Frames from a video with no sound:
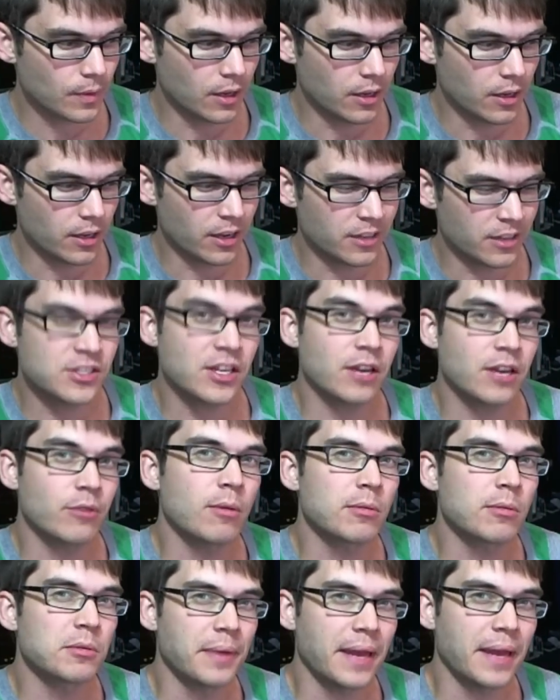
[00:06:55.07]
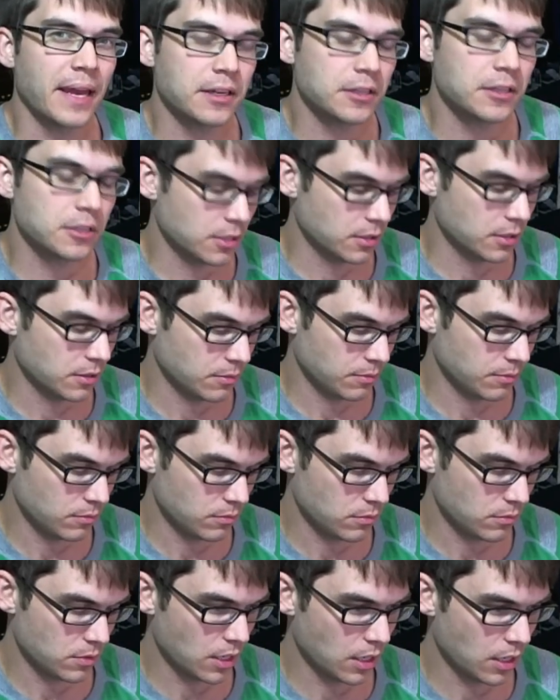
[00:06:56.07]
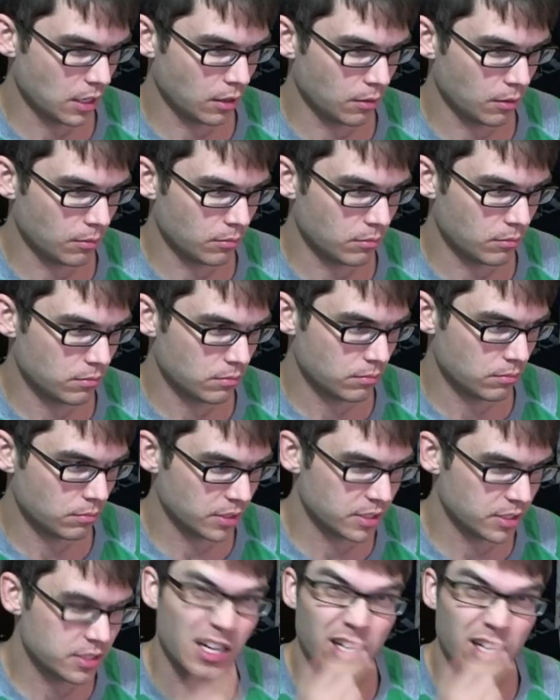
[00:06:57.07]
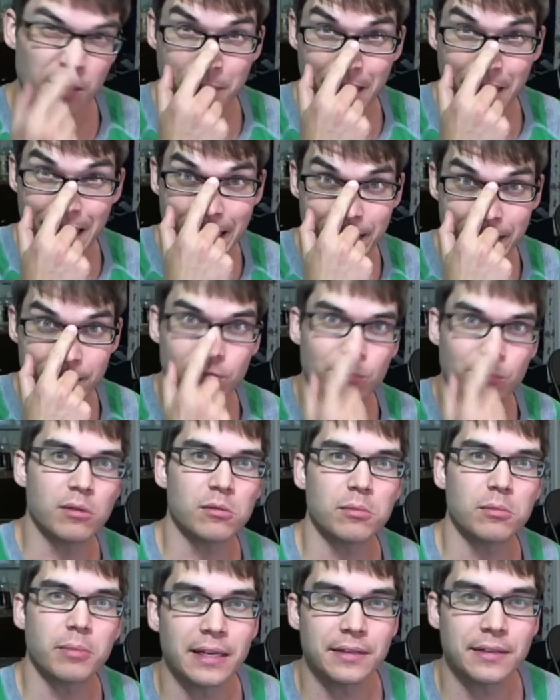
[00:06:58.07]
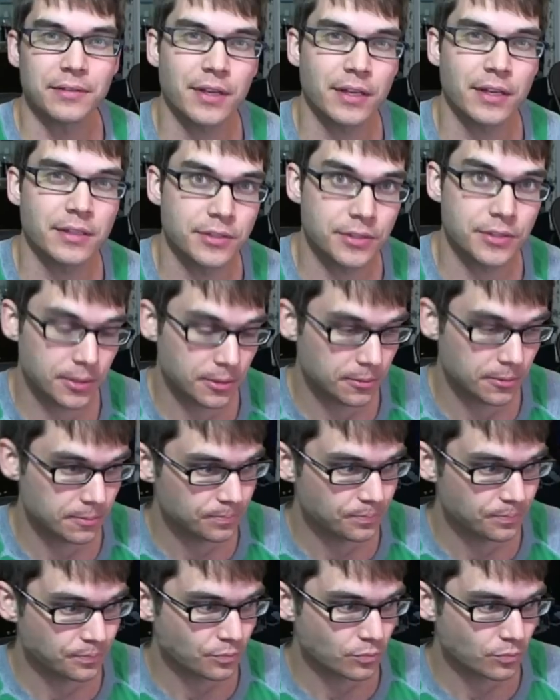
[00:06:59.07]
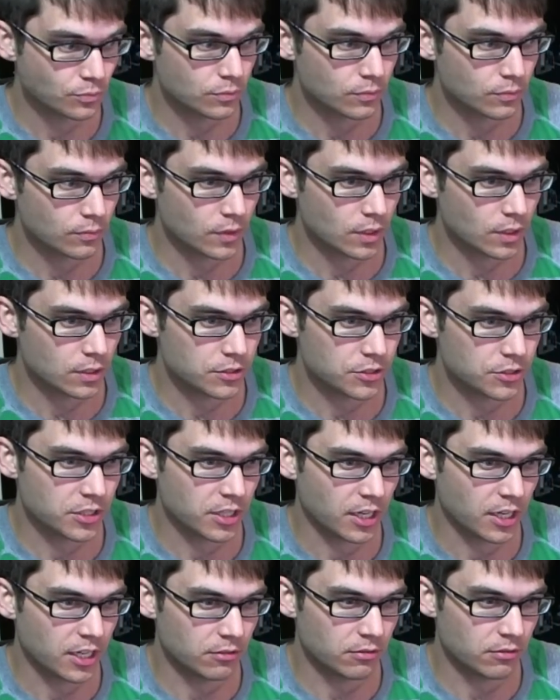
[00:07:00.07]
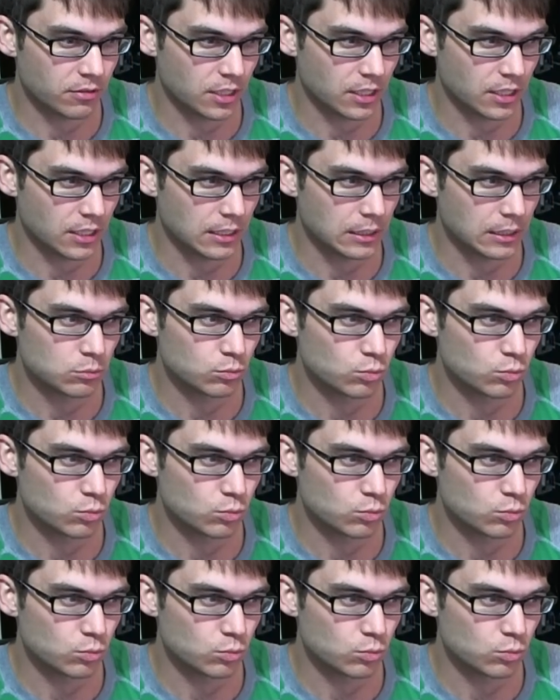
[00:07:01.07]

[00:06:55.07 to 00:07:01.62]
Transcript: I'd say rubber band, um, but it's not a bad rubber band taste. Just kind of, uh, I